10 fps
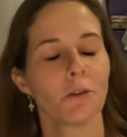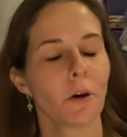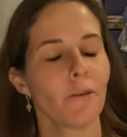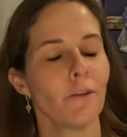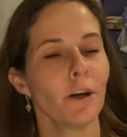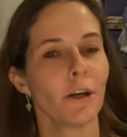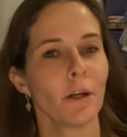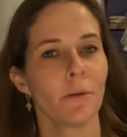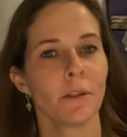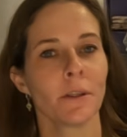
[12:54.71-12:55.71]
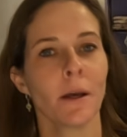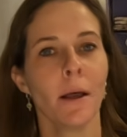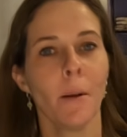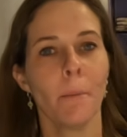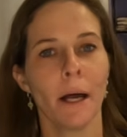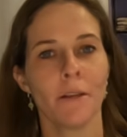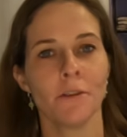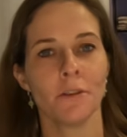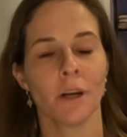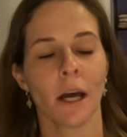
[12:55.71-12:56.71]
So I figured it was
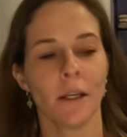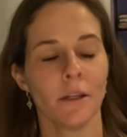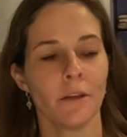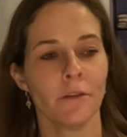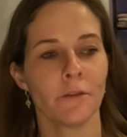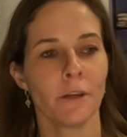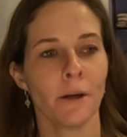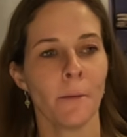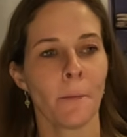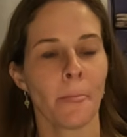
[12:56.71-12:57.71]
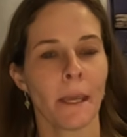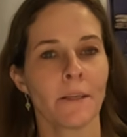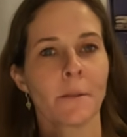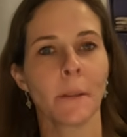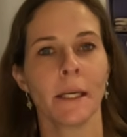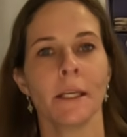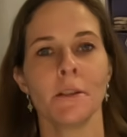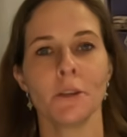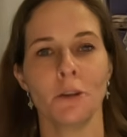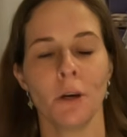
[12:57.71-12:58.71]
best to kind of explain it
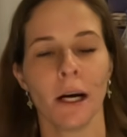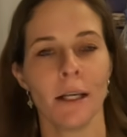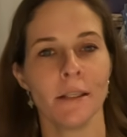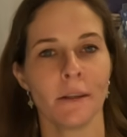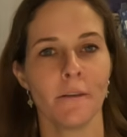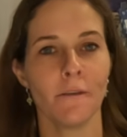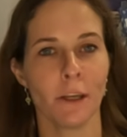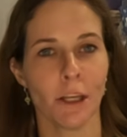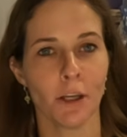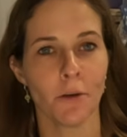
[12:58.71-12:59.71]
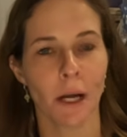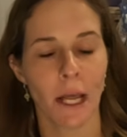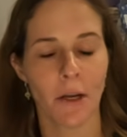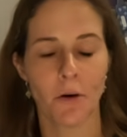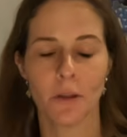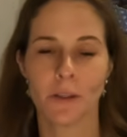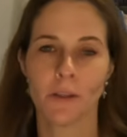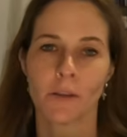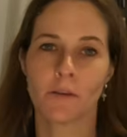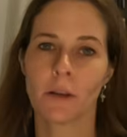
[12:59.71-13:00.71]
to you guys in a video, and I know this is